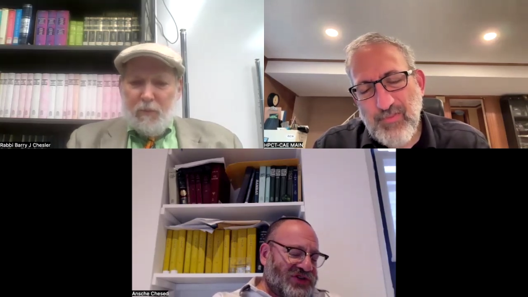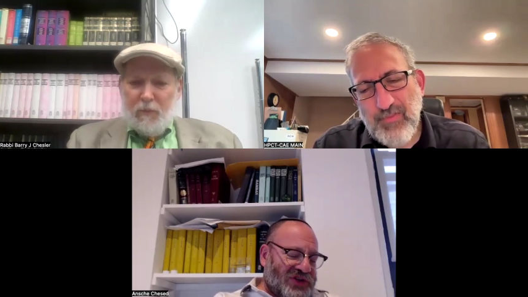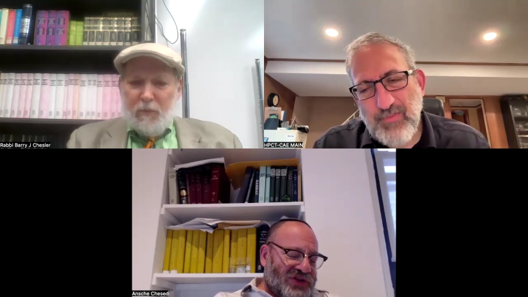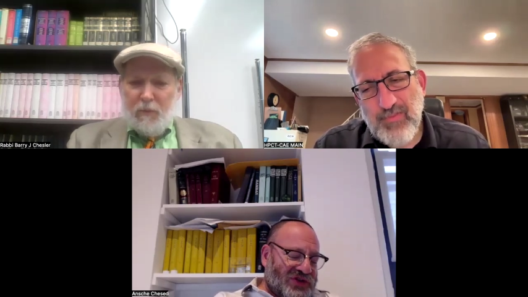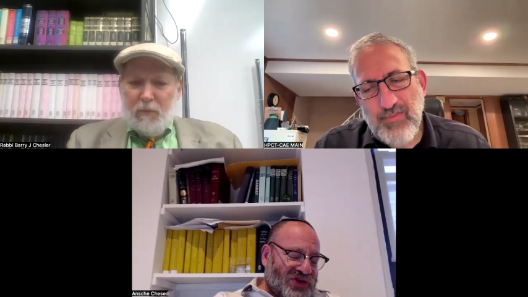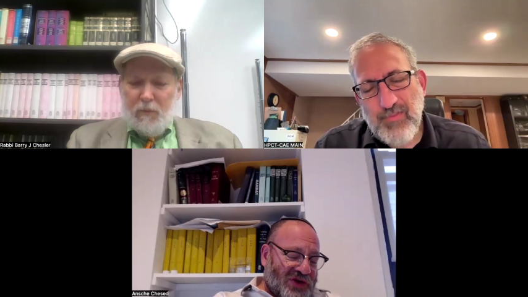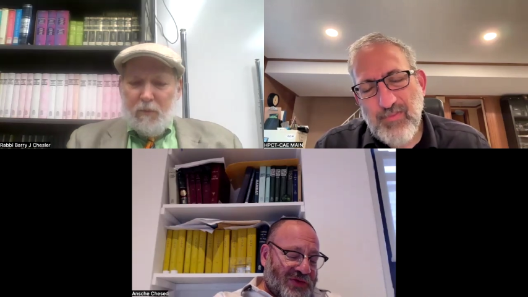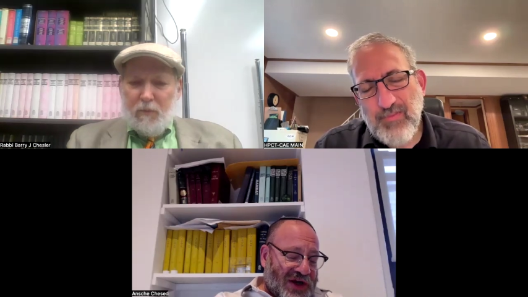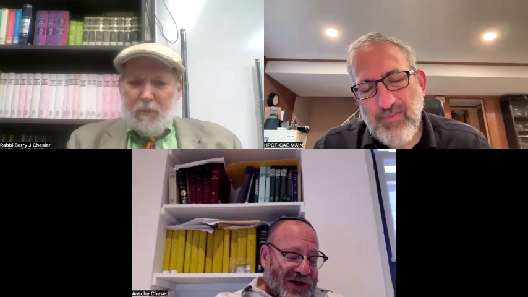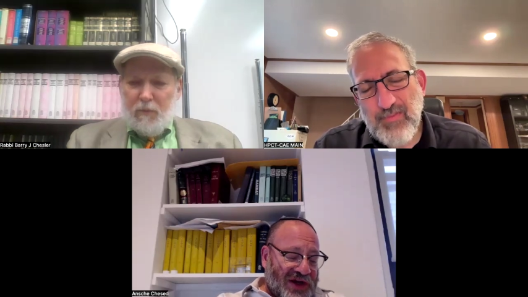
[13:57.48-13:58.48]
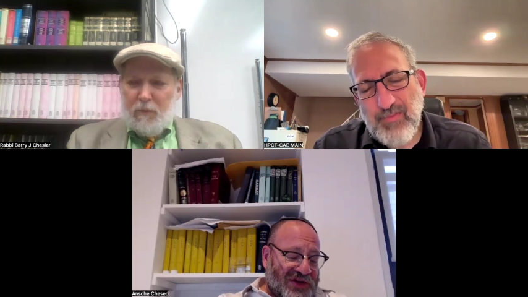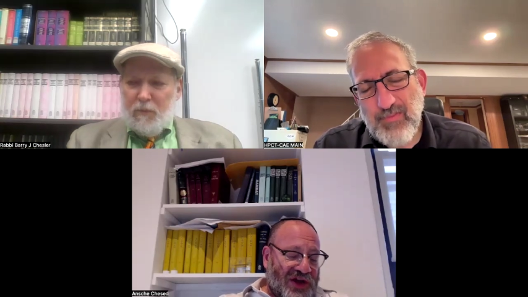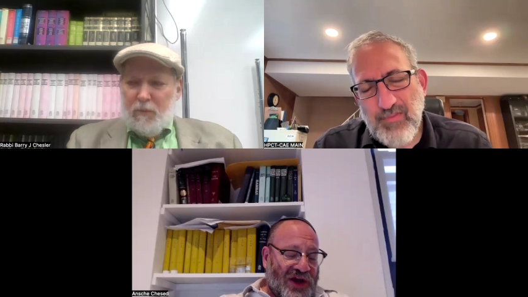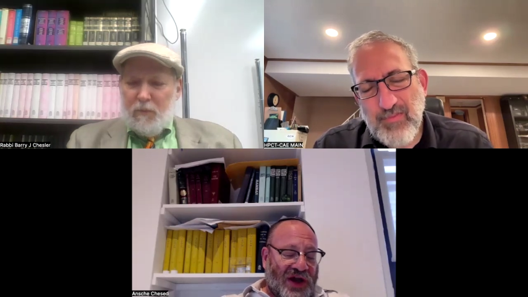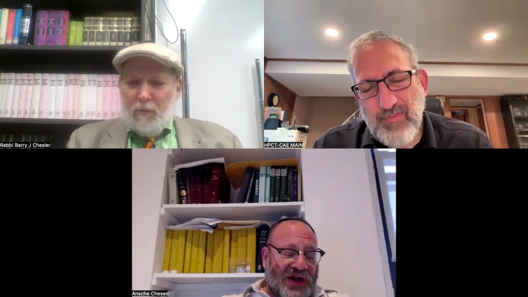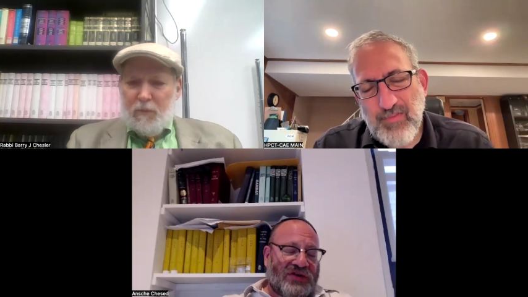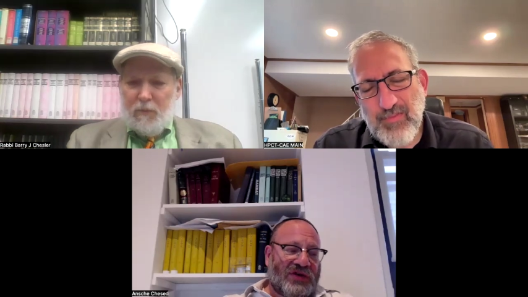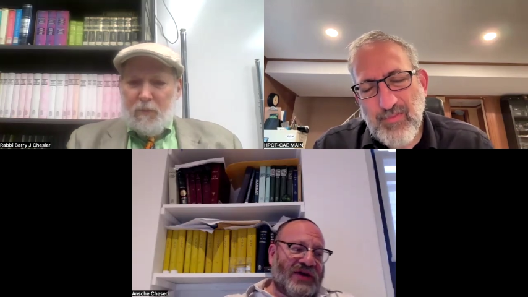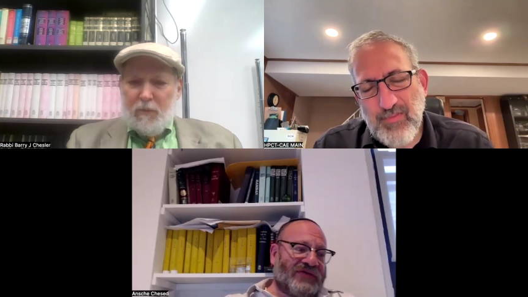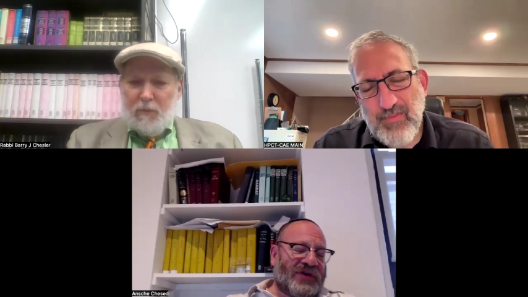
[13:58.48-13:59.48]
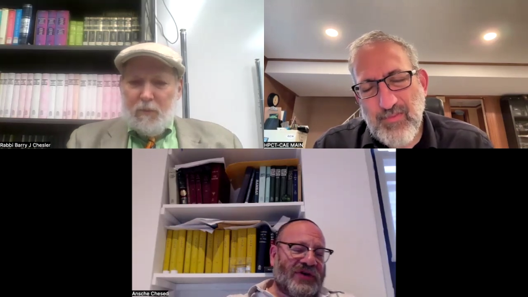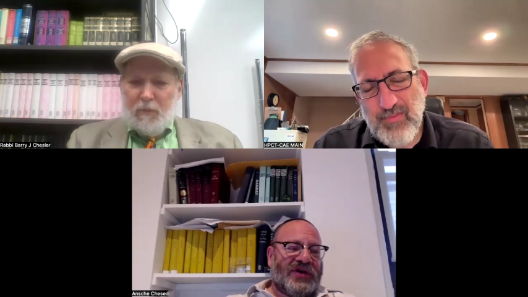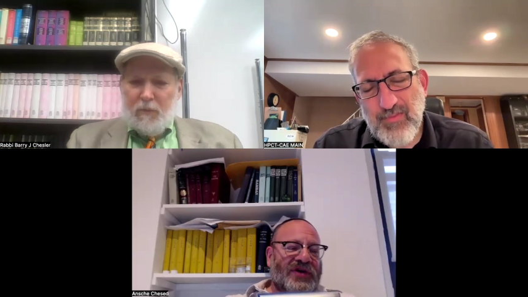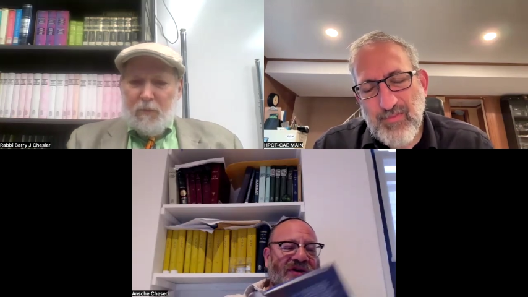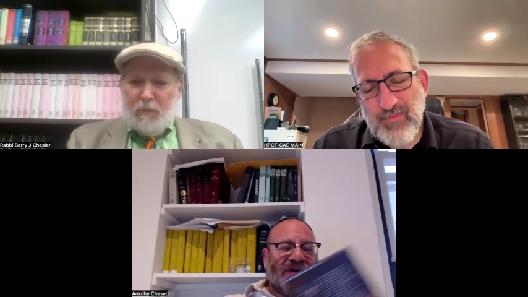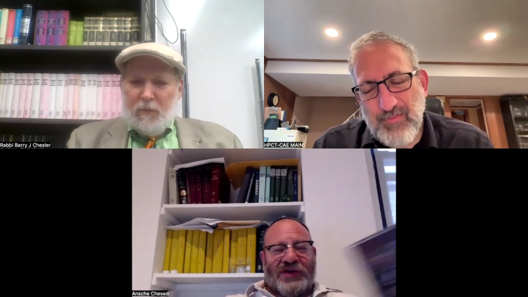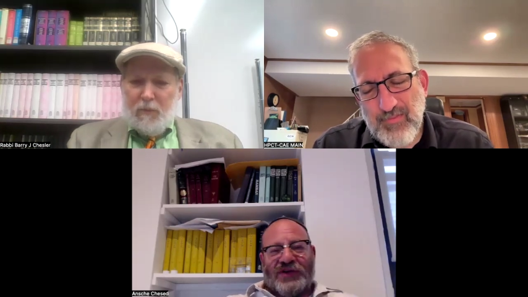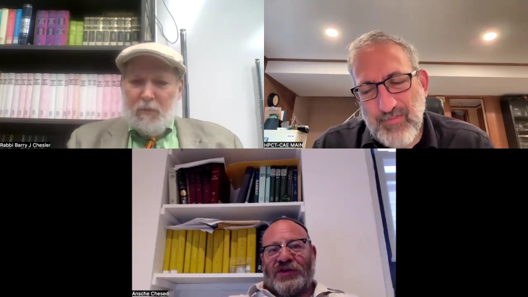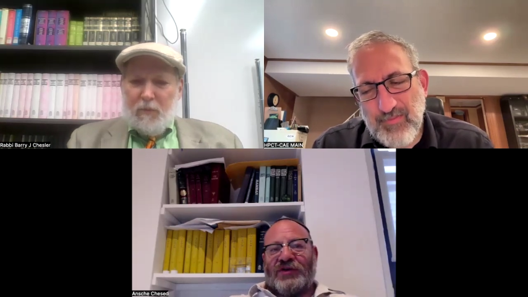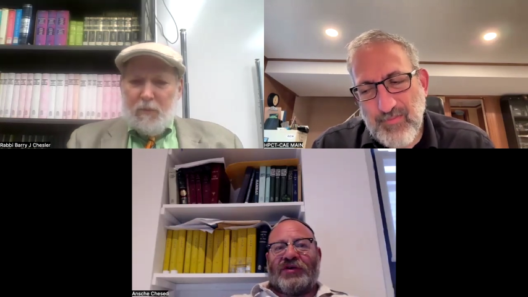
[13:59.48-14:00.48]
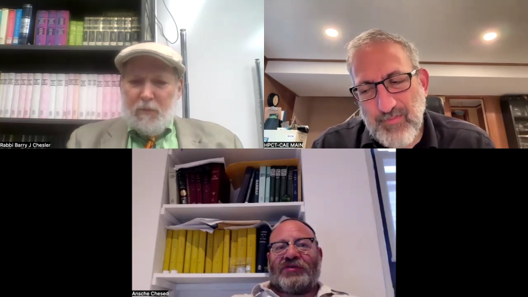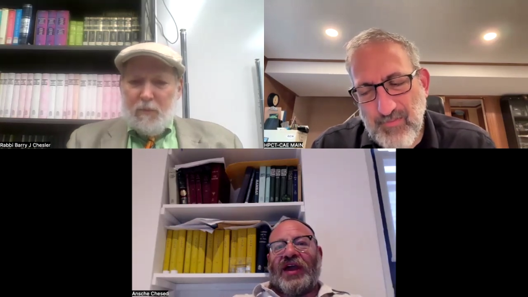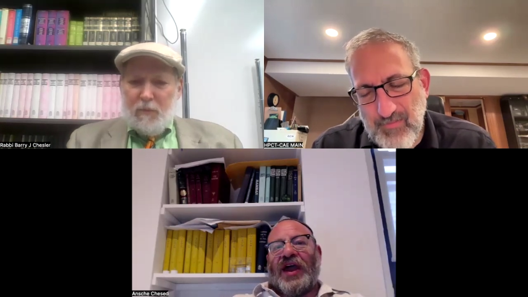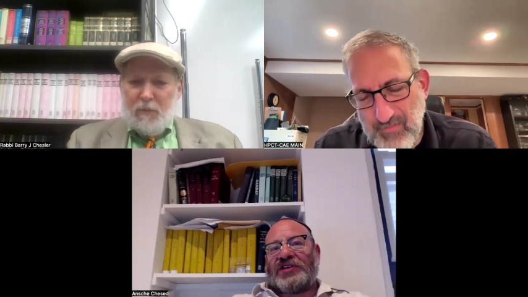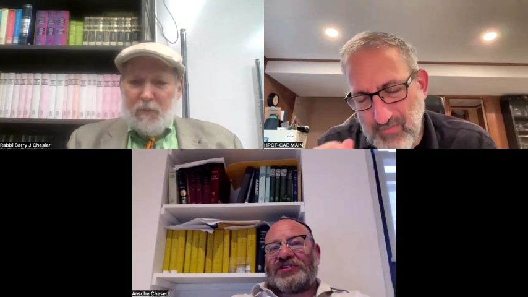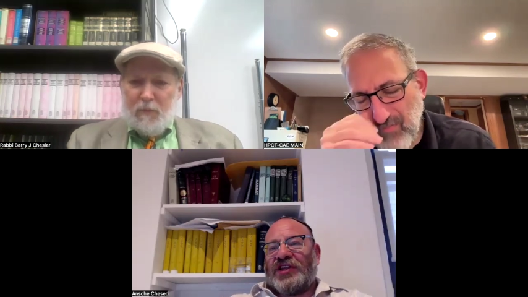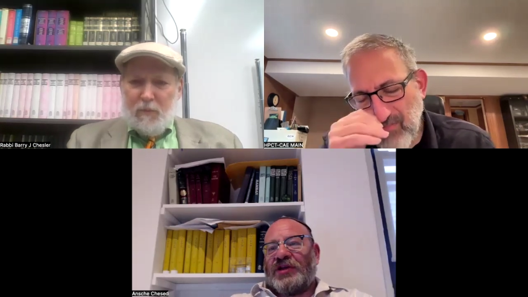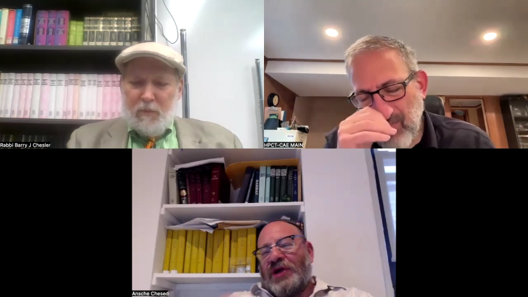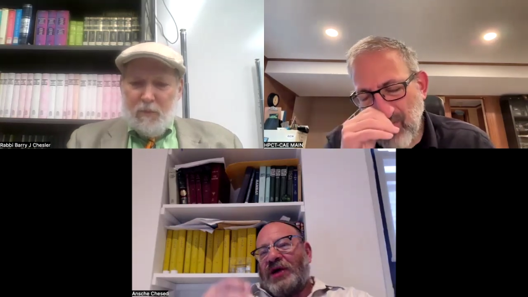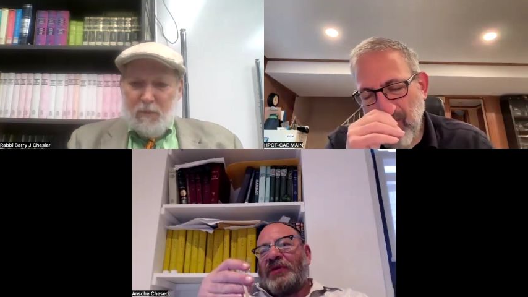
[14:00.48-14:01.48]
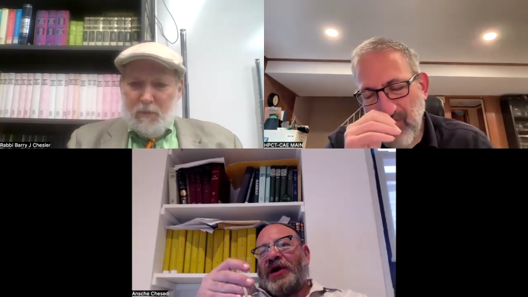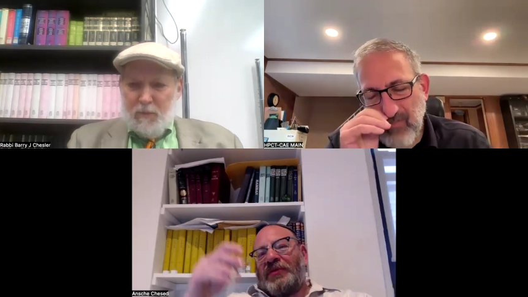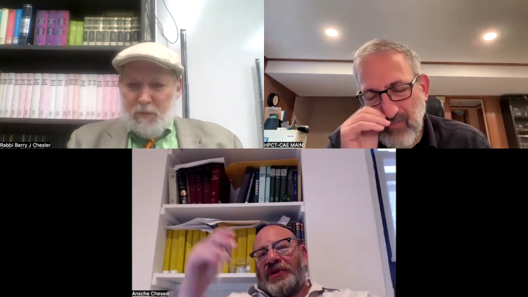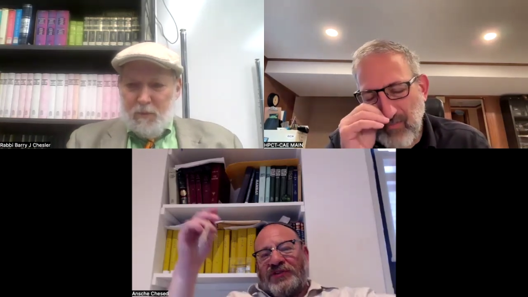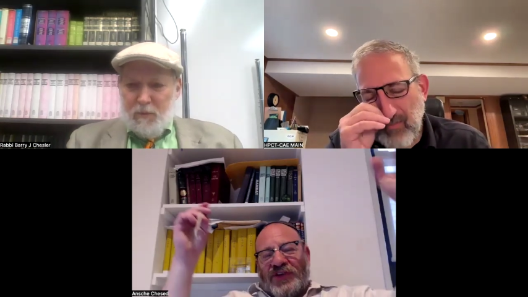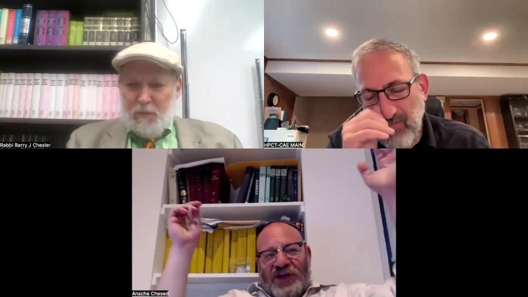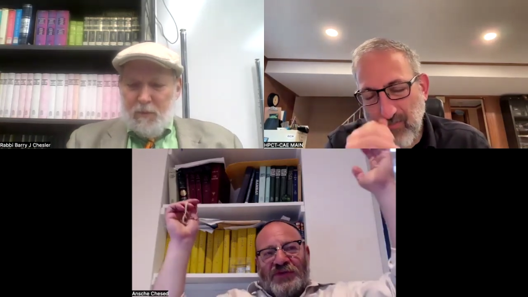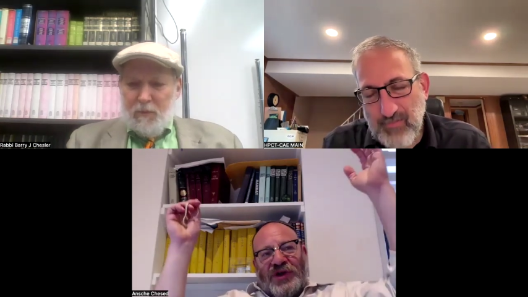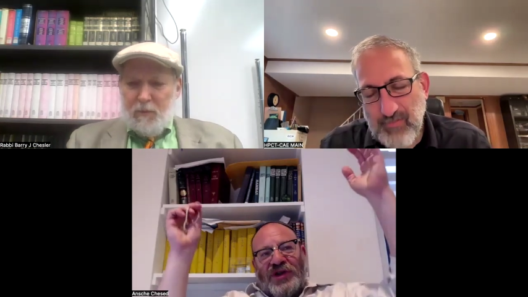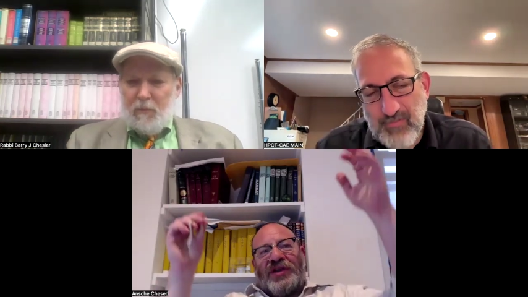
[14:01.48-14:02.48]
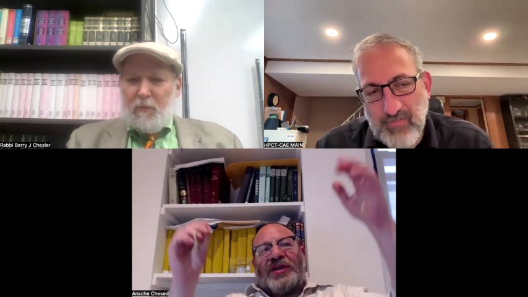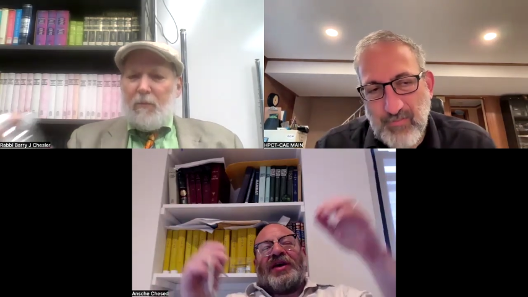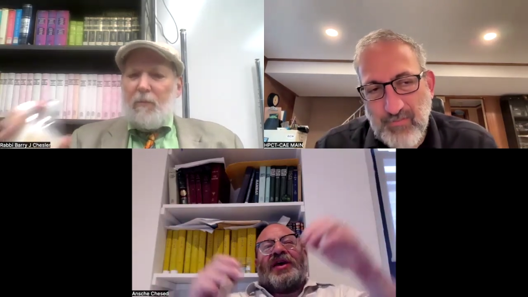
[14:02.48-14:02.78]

Speaker 1: It's like you talk about an idea and you have a, you know, a text and the Rambam and the Talmud and